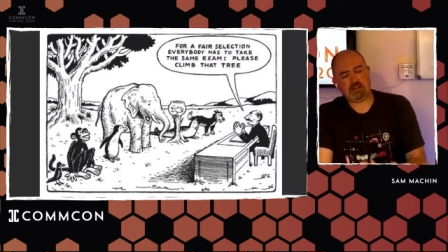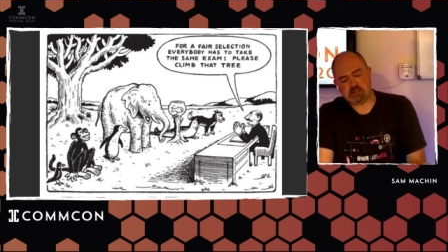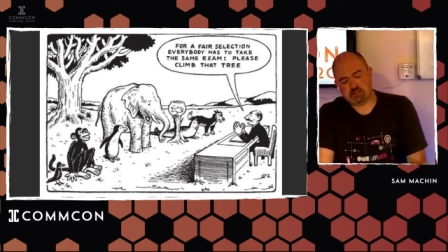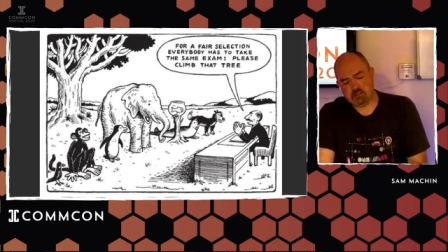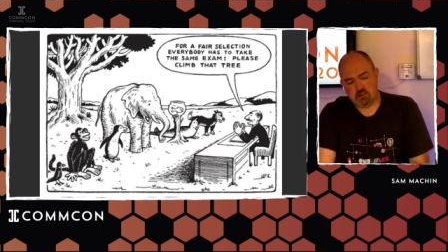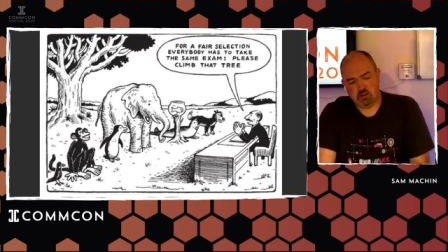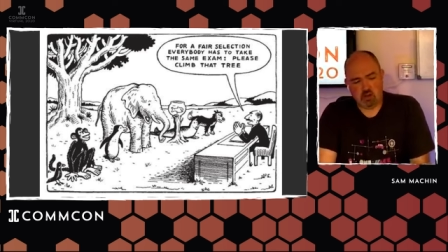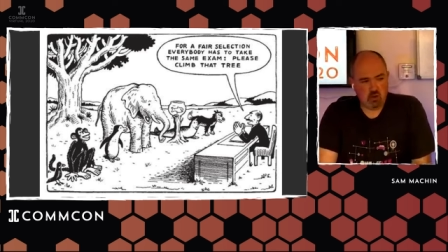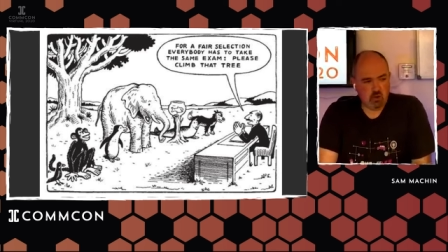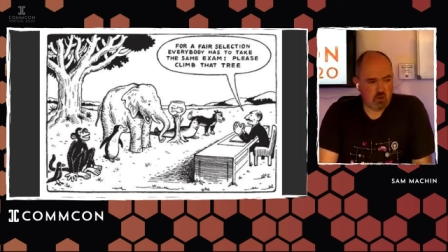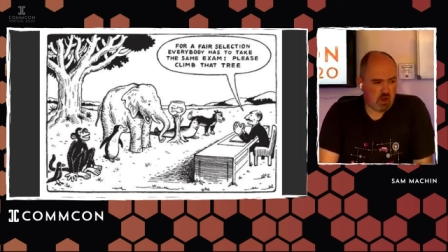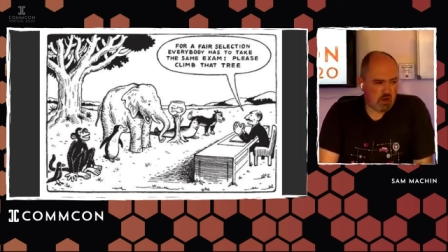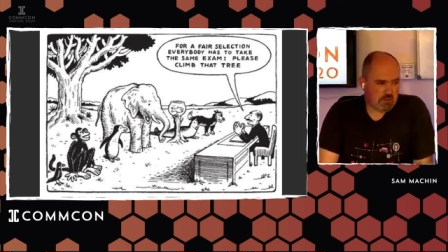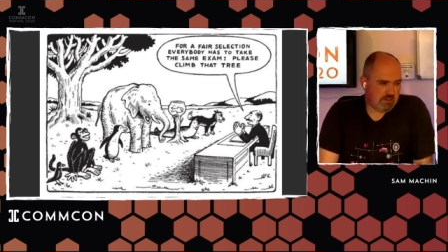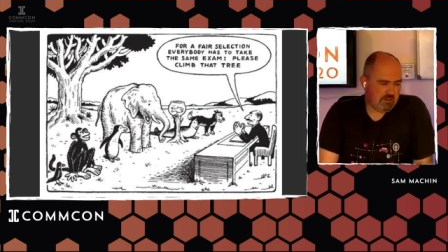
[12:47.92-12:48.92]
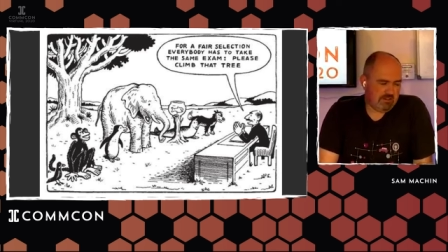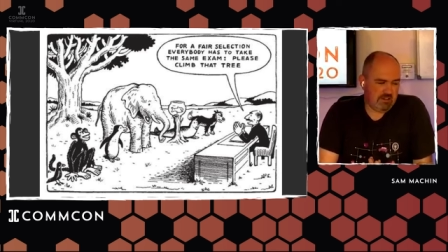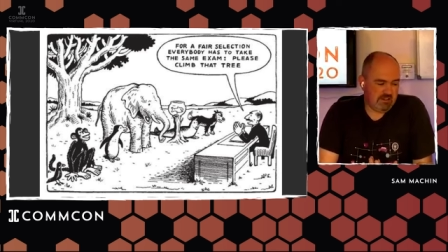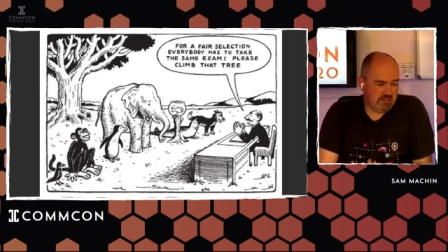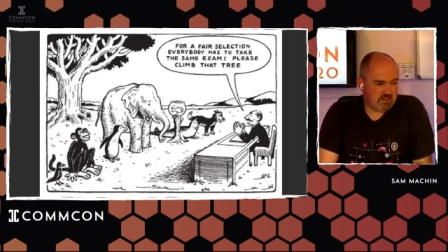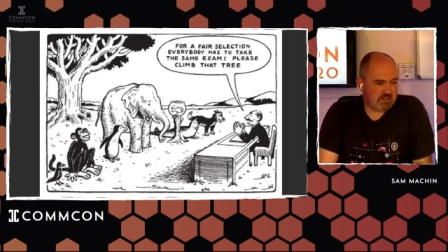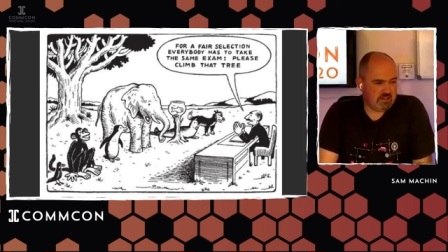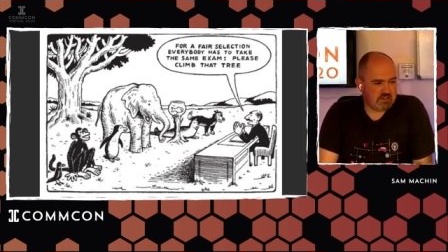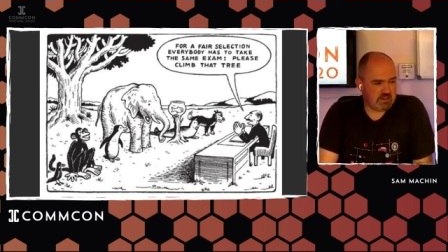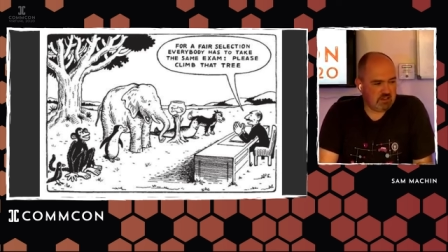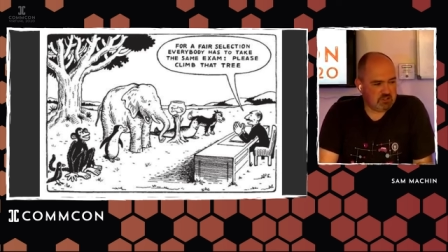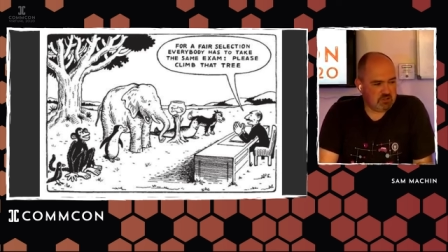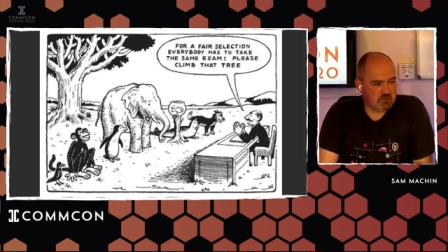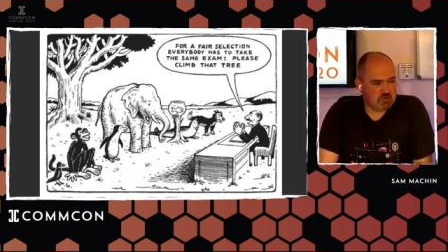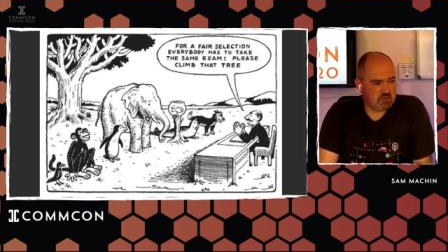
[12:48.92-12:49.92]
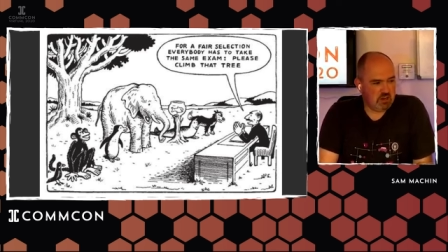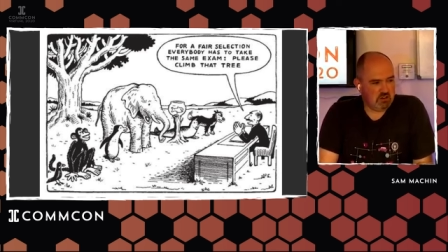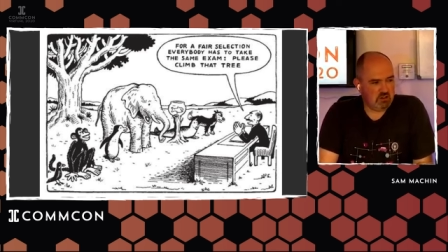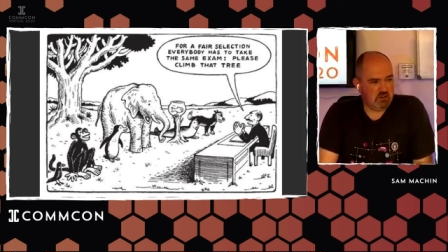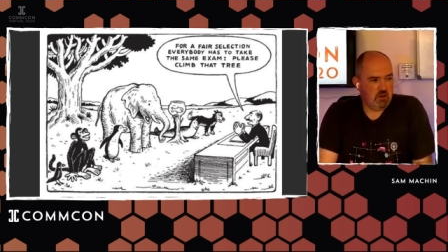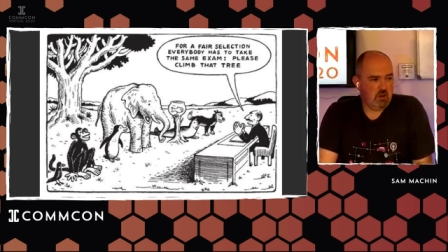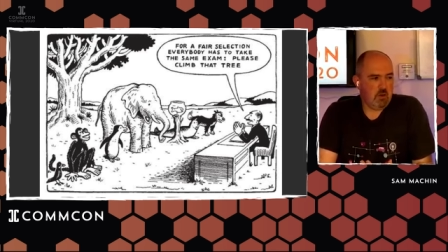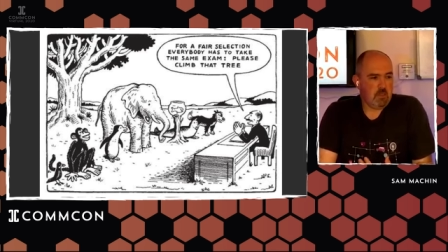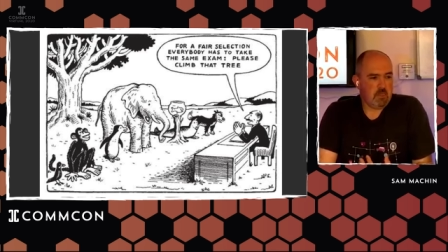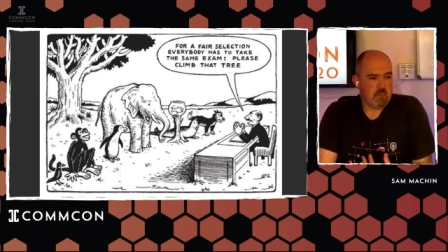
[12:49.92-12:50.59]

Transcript: And you know, I think this cartoon's kind of good.